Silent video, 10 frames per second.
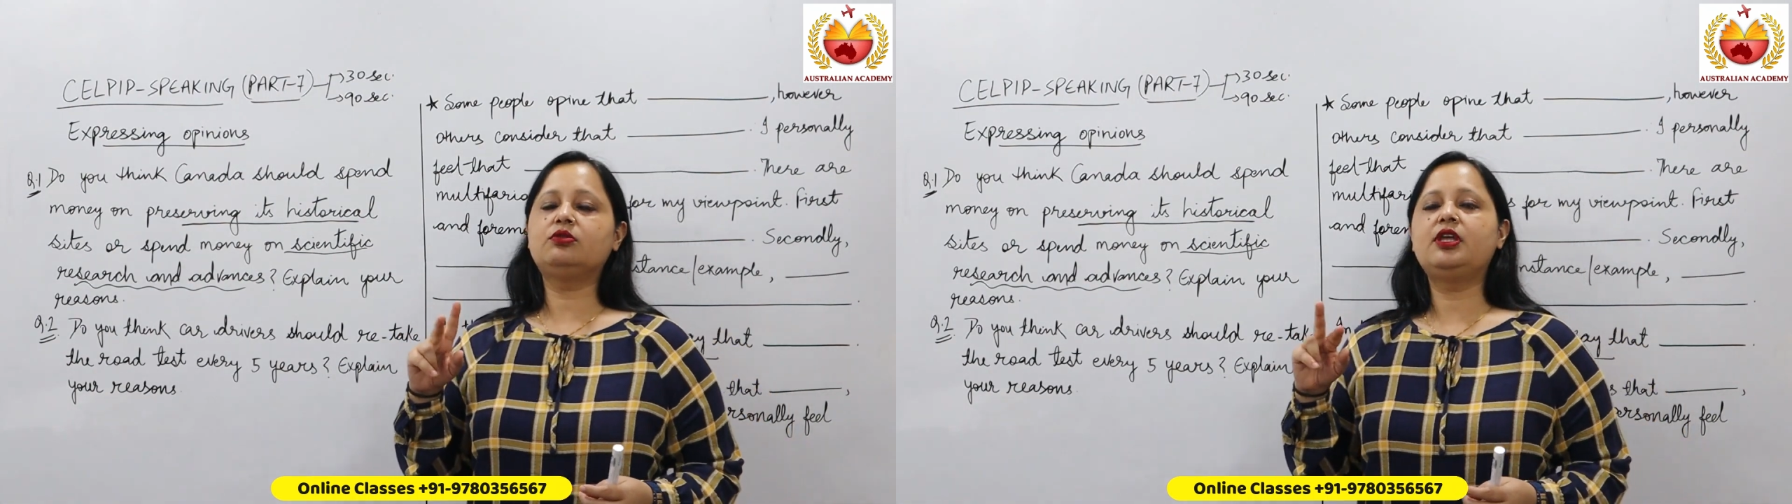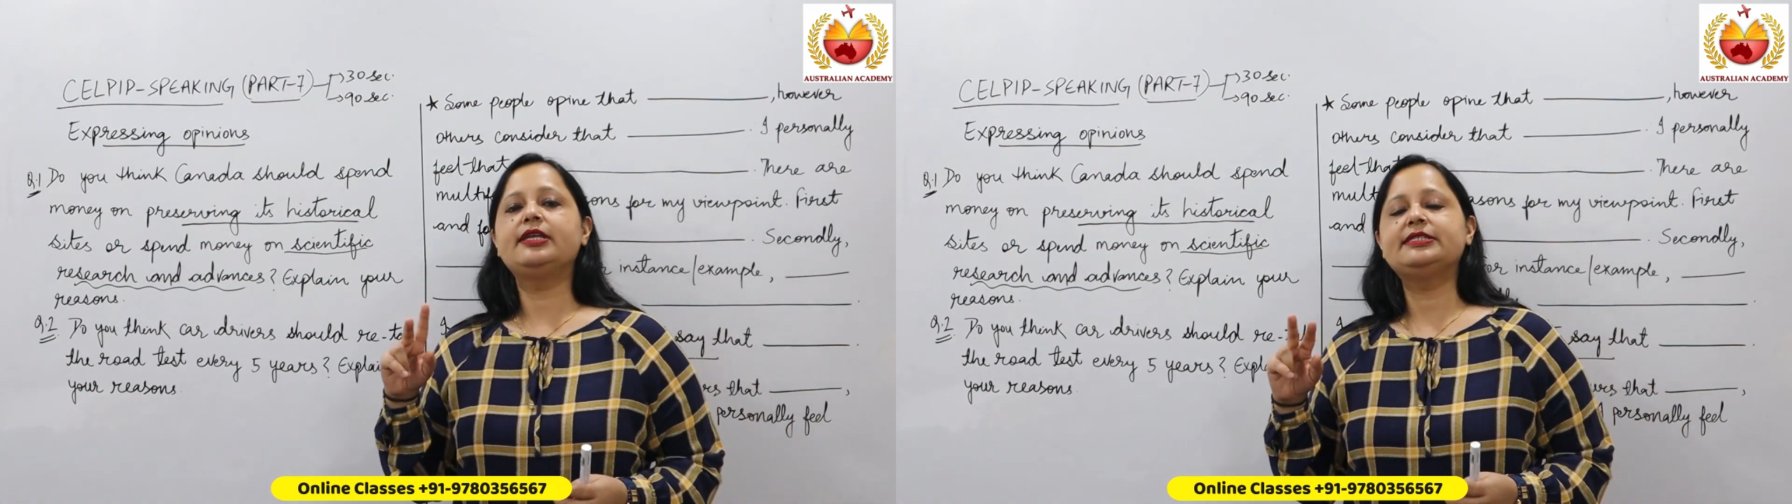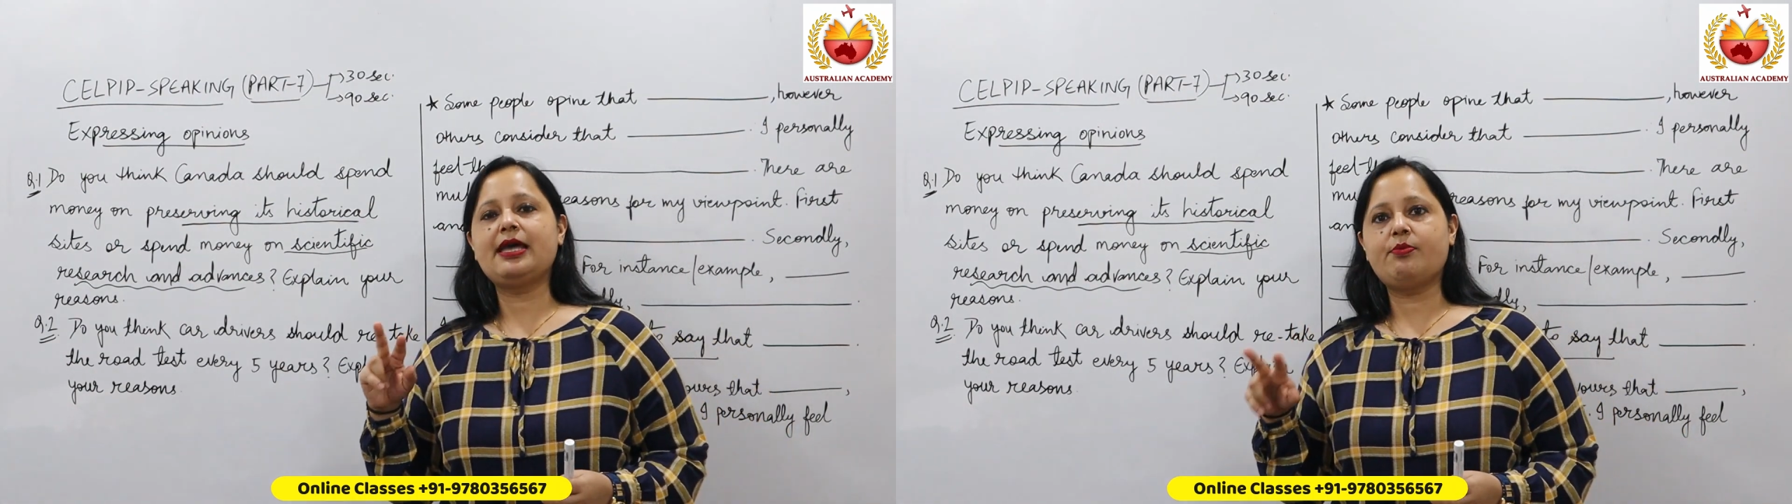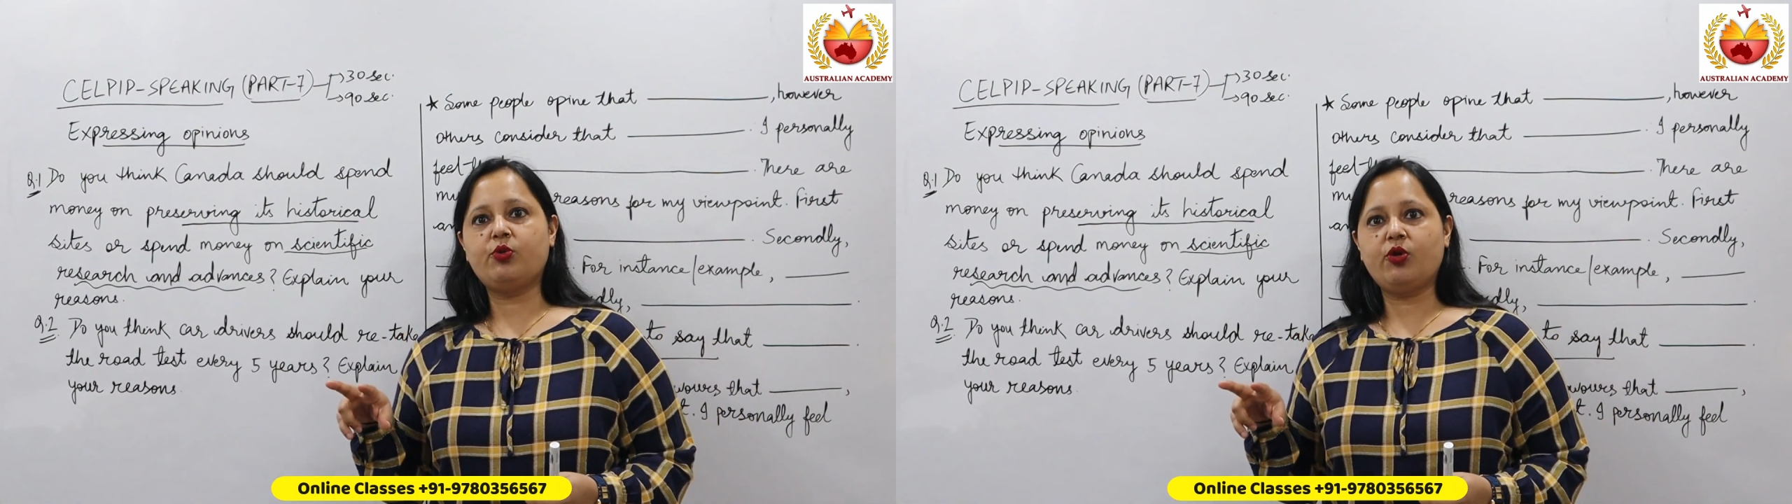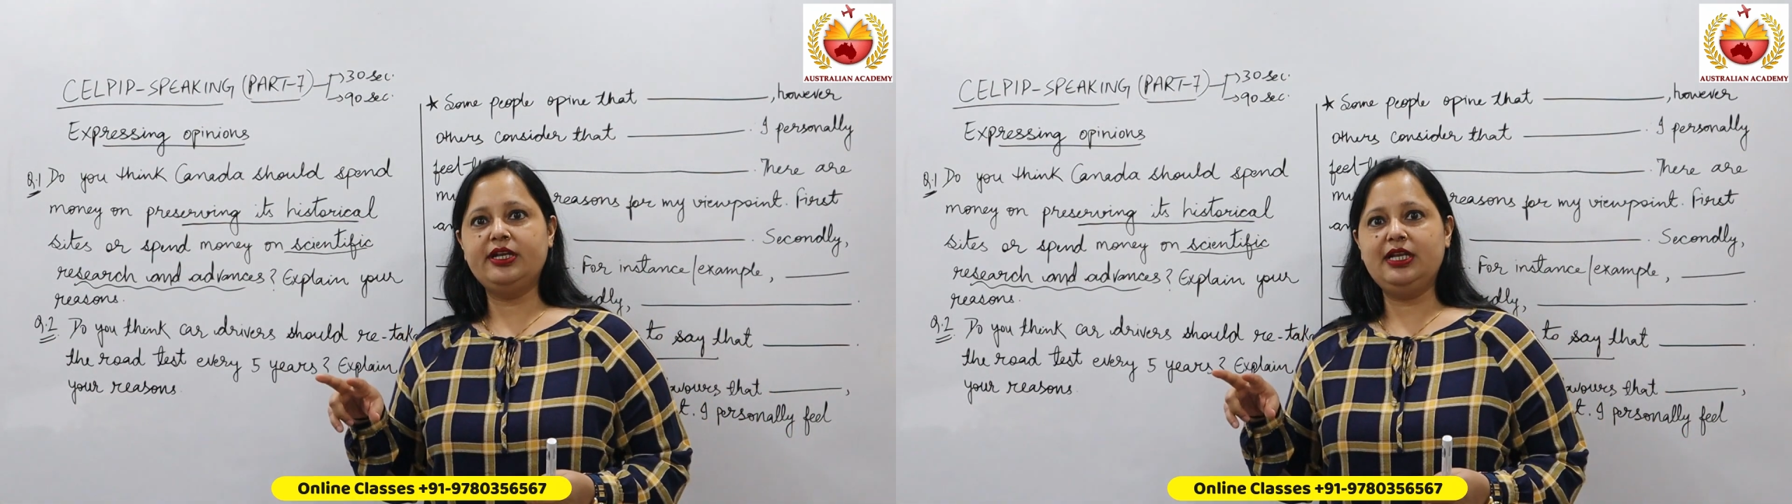to think
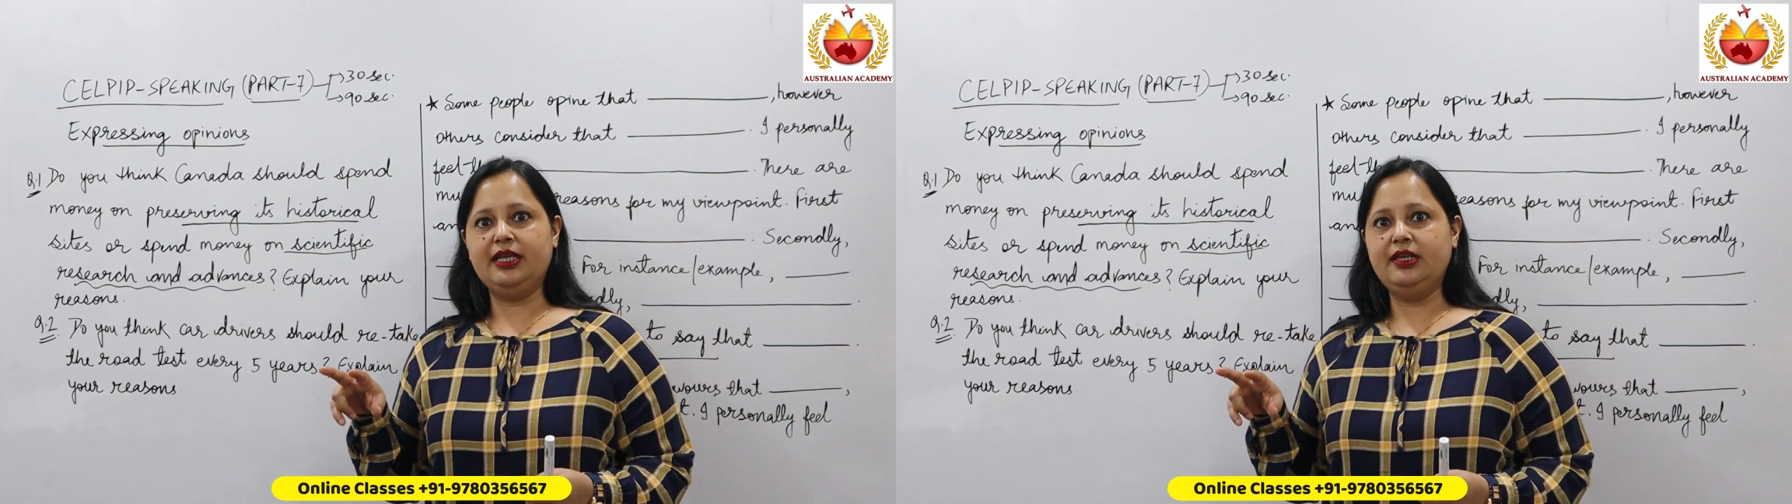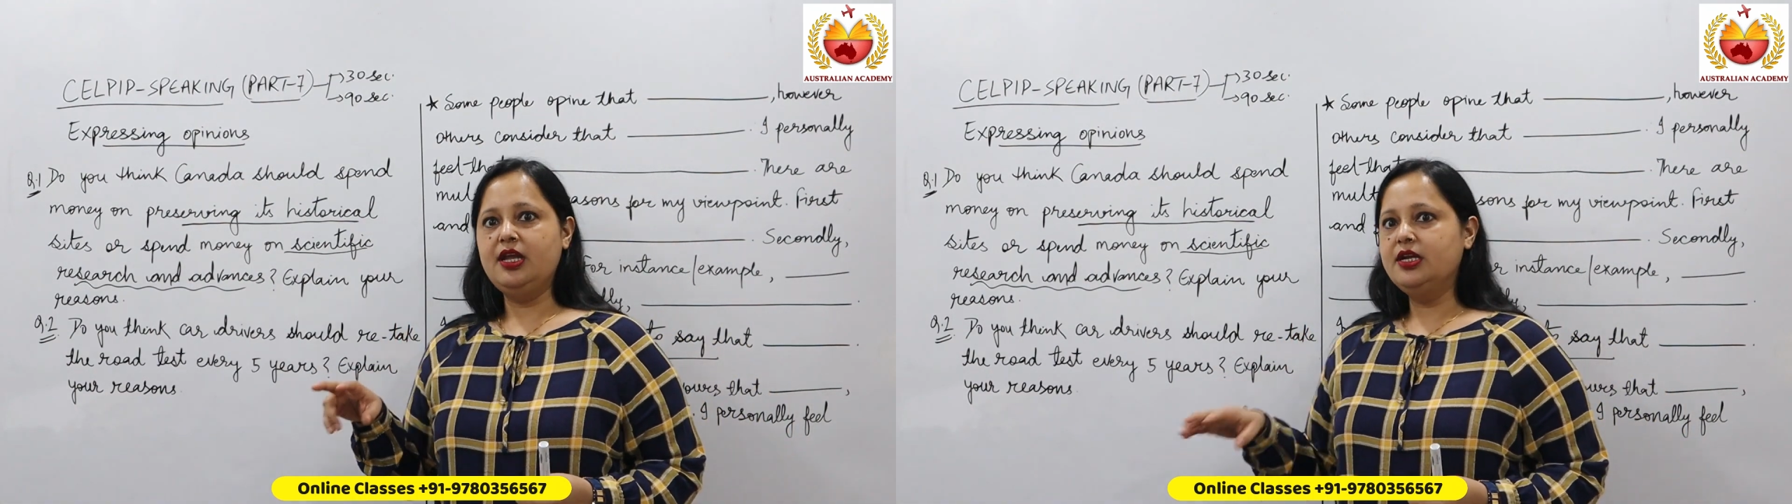separately.